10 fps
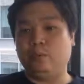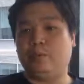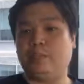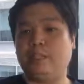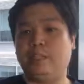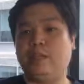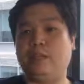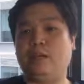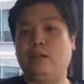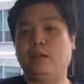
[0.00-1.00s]
we'll be
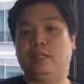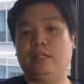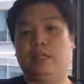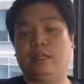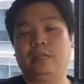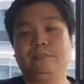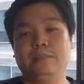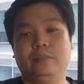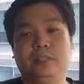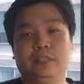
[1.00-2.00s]
taking on the
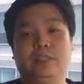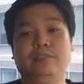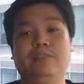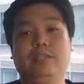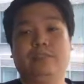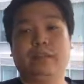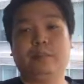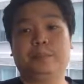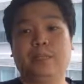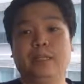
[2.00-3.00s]
Certified
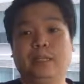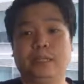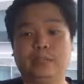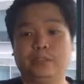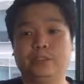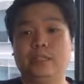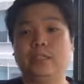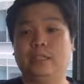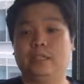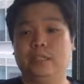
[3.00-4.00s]
Developer
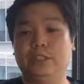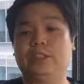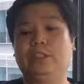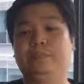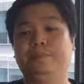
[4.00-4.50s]
Associate Edition.